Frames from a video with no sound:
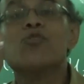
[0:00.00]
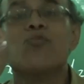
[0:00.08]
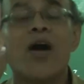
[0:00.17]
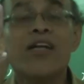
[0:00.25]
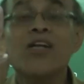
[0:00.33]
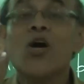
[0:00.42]
is
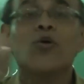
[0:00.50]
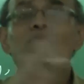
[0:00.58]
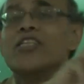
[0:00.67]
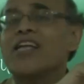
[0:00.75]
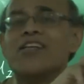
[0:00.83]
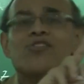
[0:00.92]
1,
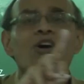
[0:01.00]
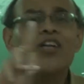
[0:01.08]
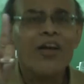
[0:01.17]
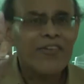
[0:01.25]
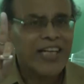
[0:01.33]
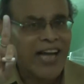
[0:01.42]
which does not
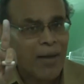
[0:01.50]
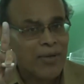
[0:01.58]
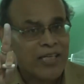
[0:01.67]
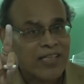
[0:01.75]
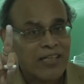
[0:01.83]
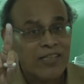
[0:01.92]
have any
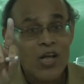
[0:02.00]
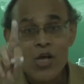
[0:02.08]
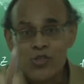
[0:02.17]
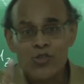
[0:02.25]
dimension. So